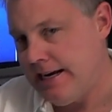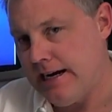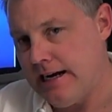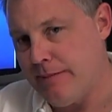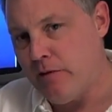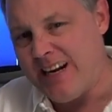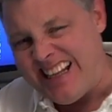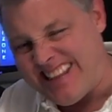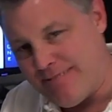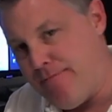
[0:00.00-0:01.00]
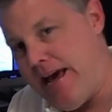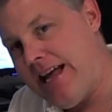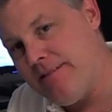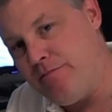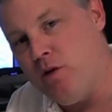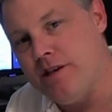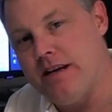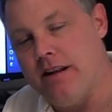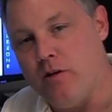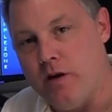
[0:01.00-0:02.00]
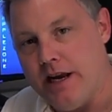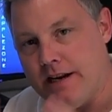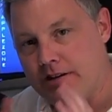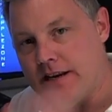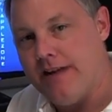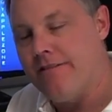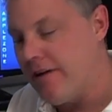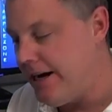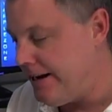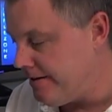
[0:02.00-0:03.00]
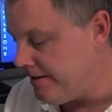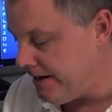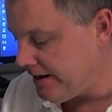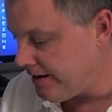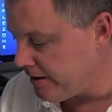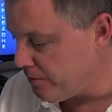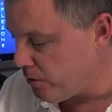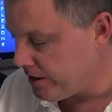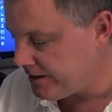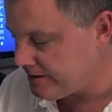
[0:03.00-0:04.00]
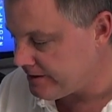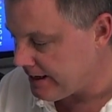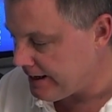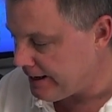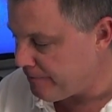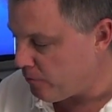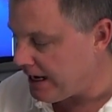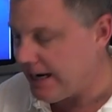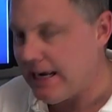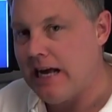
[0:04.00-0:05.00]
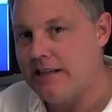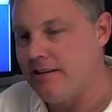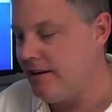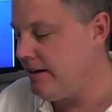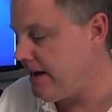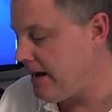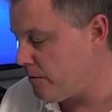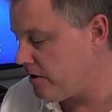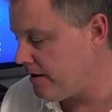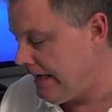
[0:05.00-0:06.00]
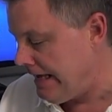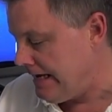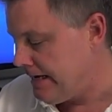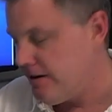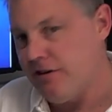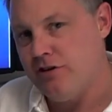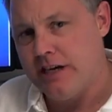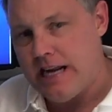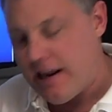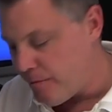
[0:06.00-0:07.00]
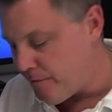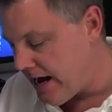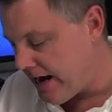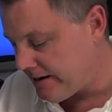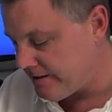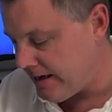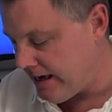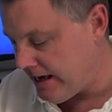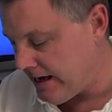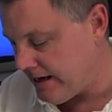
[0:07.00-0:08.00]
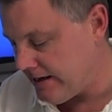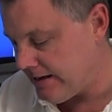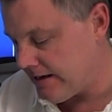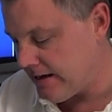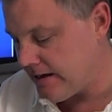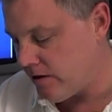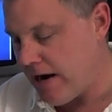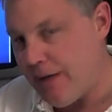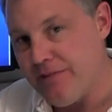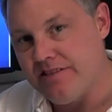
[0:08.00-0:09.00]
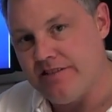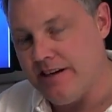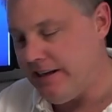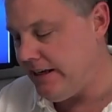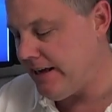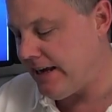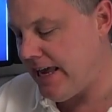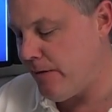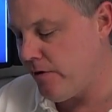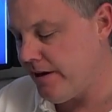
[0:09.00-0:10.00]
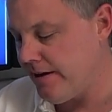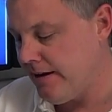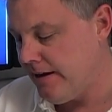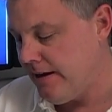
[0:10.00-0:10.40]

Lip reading: I want to get the bad points out of the way and dive right into the good points. When I got the camera, took it out of the box and grabbed the CD that came with it.